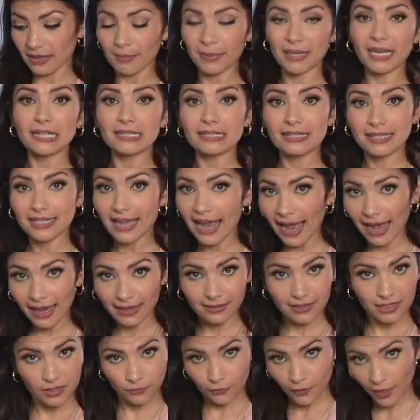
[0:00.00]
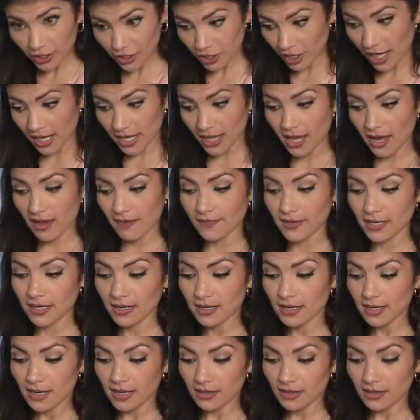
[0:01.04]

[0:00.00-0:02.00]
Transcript: And because it's hot, it's fresh out of the oven,